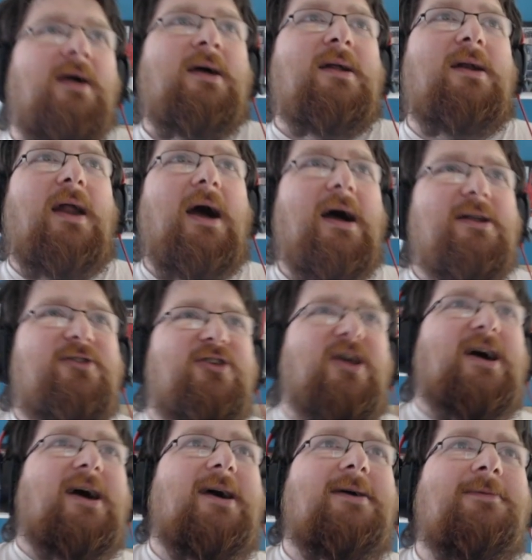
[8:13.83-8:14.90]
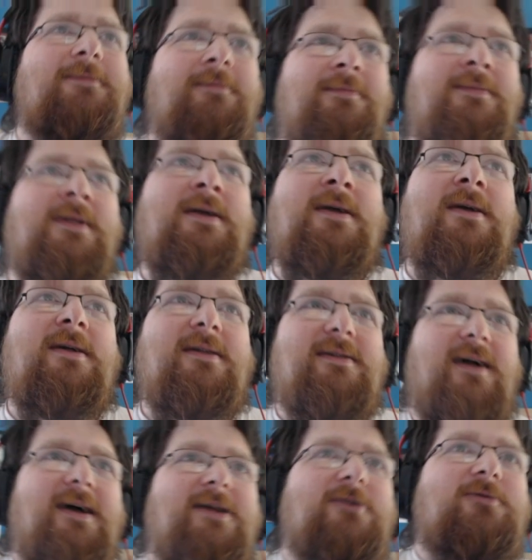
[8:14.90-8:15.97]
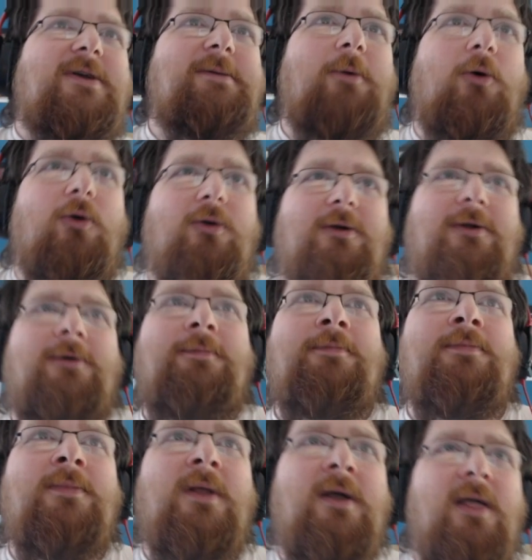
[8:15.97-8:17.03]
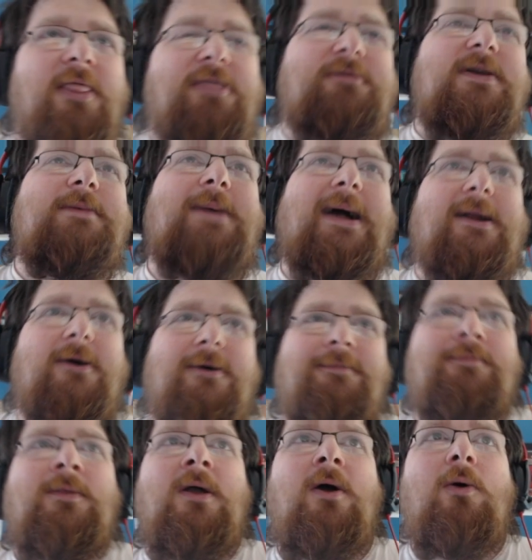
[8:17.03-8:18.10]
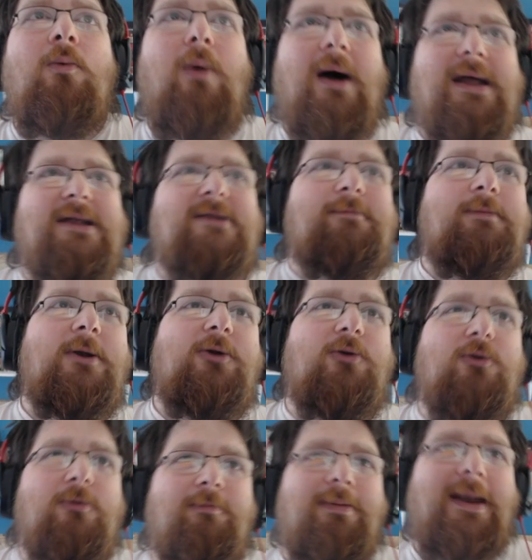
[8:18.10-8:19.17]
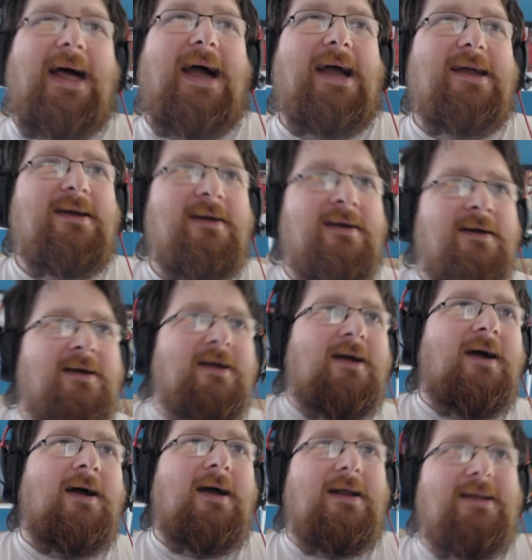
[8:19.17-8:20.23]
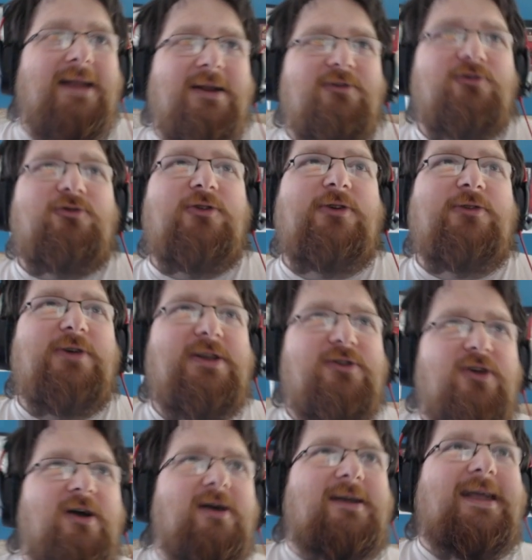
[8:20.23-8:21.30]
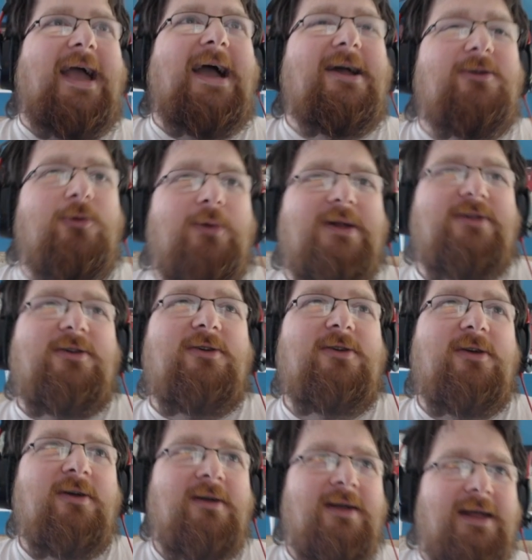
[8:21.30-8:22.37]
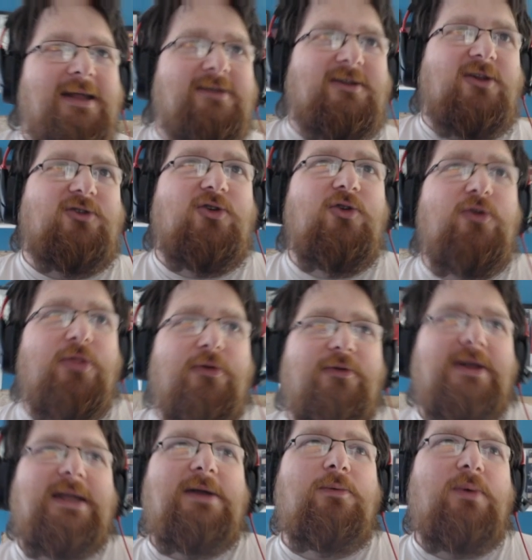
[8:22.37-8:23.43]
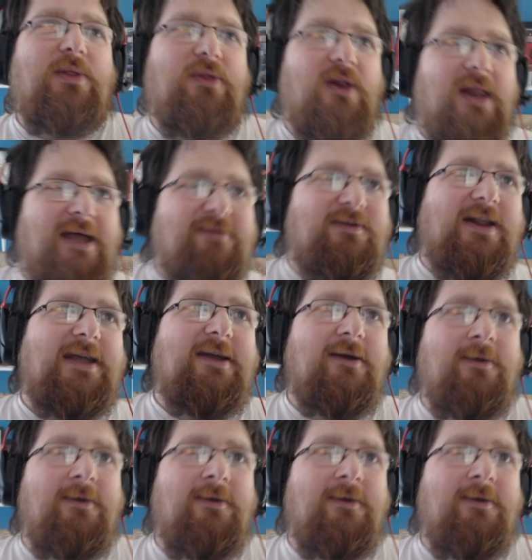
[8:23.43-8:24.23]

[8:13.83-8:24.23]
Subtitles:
Grahacha, Scion Reborn. 3 mana, white, blue, black. Legendary creature, Cat Wizard. It's a 2/3 with lifelink,